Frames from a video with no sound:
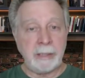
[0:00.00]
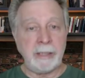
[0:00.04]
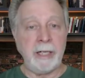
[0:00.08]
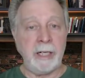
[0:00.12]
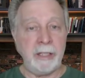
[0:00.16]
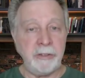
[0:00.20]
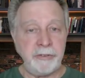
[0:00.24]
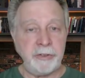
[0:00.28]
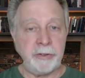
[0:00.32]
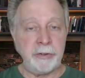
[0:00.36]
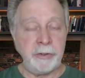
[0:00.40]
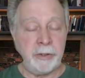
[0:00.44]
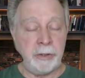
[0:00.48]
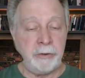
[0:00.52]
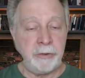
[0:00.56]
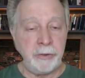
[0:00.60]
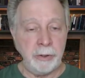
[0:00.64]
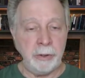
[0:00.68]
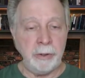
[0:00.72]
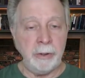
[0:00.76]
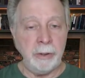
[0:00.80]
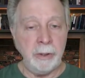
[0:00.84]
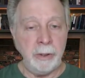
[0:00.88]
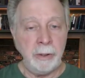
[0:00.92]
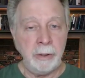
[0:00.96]

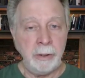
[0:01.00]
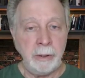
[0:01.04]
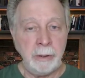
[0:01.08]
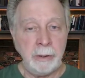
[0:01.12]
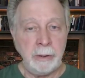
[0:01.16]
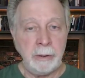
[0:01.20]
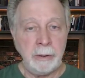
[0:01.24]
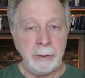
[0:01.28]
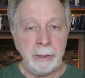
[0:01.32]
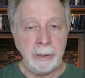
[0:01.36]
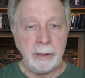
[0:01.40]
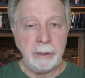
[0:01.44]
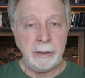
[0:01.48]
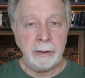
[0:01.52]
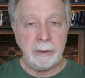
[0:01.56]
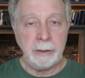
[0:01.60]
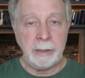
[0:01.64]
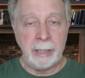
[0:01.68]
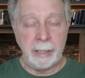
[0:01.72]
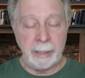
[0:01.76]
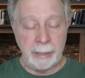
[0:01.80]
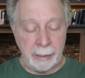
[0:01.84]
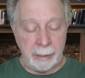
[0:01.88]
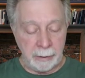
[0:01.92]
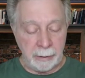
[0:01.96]
constitution
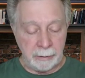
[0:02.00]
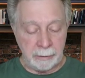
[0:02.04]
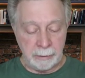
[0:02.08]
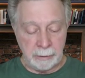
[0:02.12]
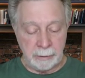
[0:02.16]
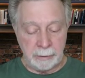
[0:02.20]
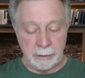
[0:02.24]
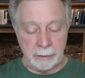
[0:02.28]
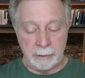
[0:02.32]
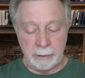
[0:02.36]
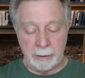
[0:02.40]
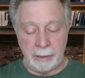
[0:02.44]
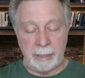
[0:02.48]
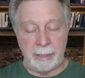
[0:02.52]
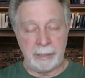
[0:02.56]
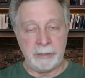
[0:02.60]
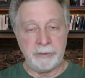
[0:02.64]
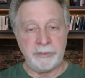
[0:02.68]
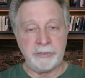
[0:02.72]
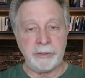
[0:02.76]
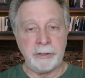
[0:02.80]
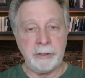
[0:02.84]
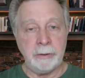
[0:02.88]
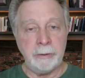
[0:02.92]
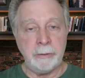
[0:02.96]
at our high
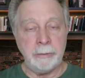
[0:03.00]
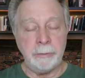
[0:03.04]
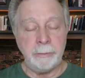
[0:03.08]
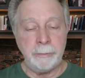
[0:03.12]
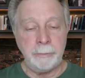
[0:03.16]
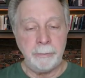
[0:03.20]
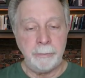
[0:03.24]
school.